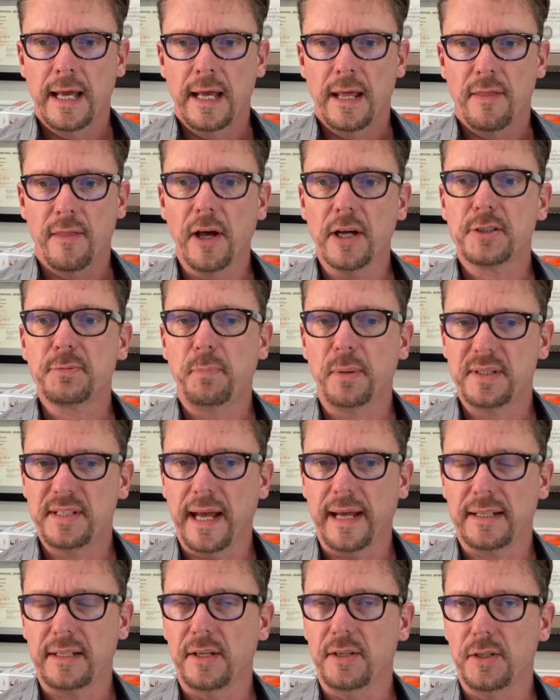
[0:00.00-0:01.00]
thus
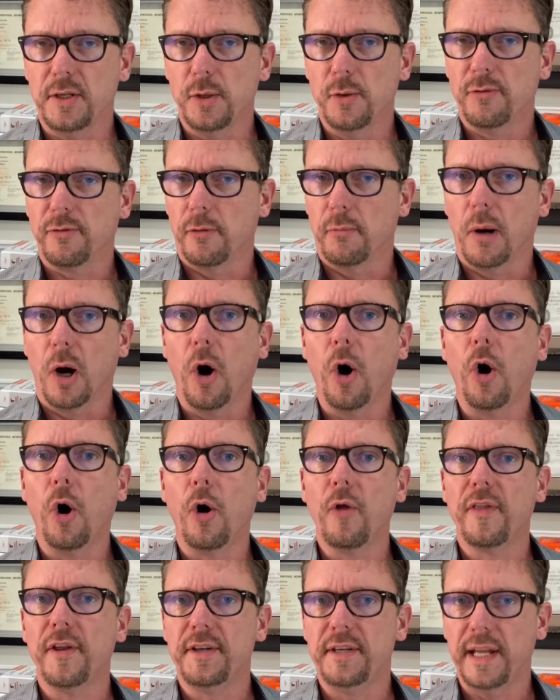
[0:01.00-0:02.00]
protecting you from
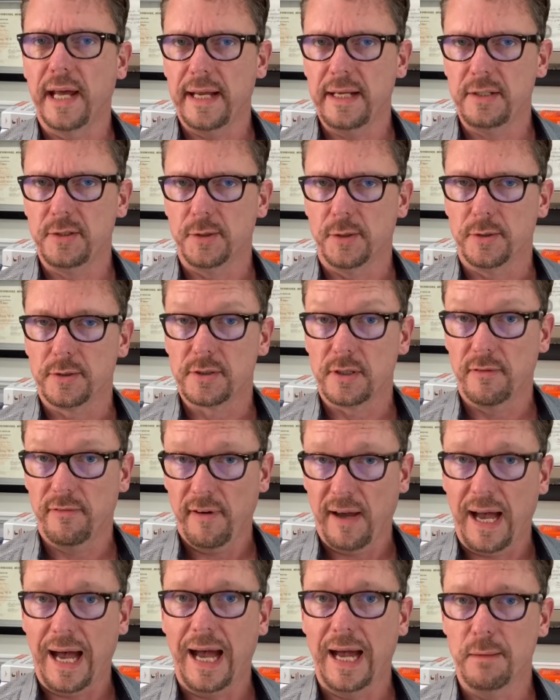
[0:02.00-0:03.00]
all the dangers of
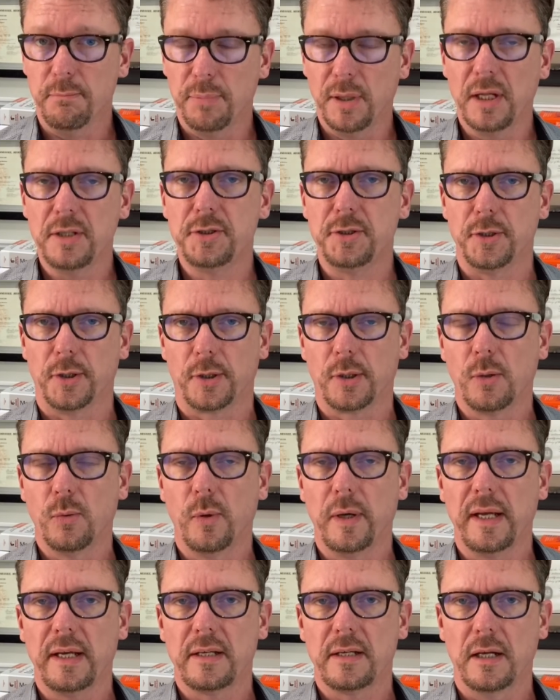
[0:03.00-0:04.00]
high blood sugar
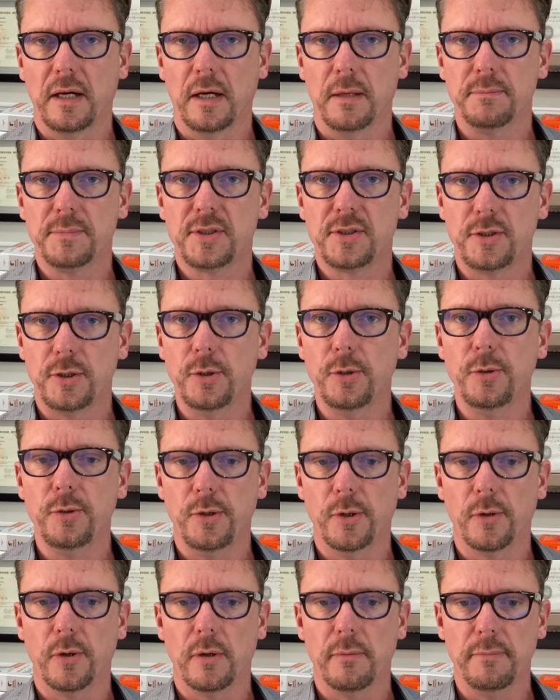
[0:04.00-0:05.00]
when it comes to
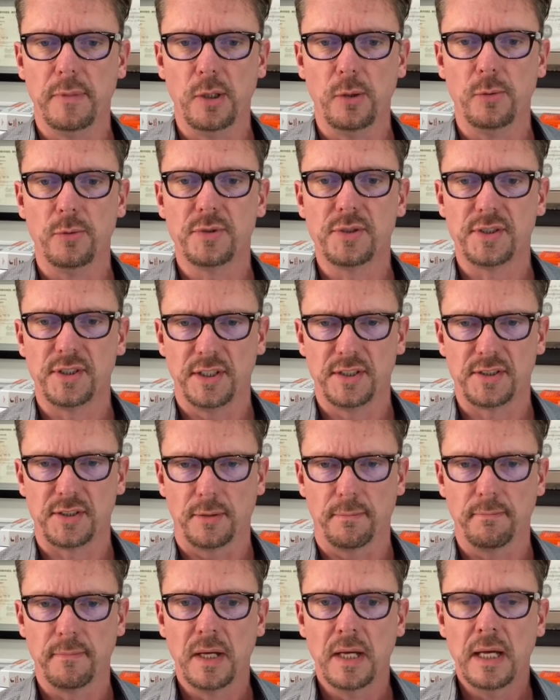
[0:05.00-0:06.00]
your immune
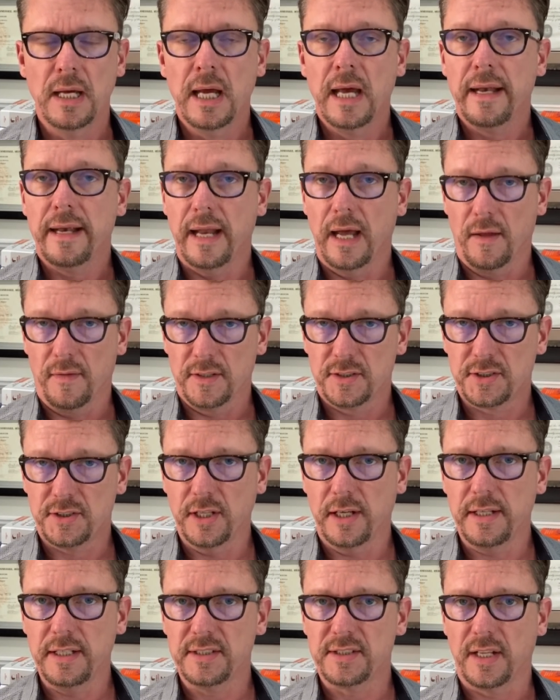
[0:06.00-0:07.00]
system. Now, the
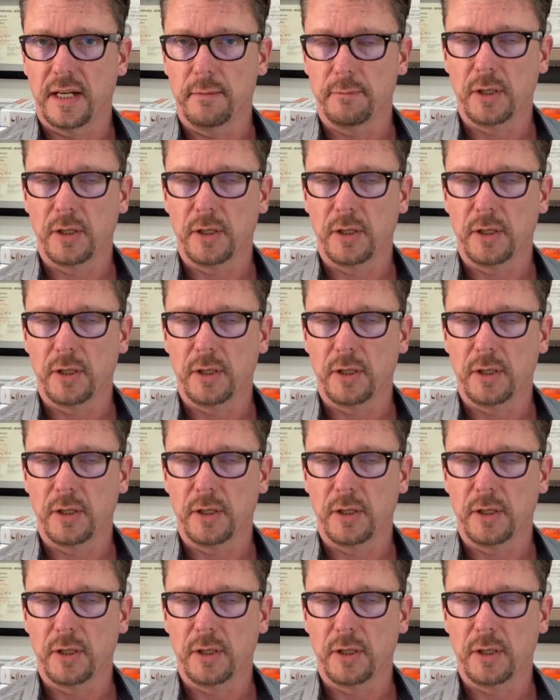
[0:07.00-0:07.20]
studies that I'm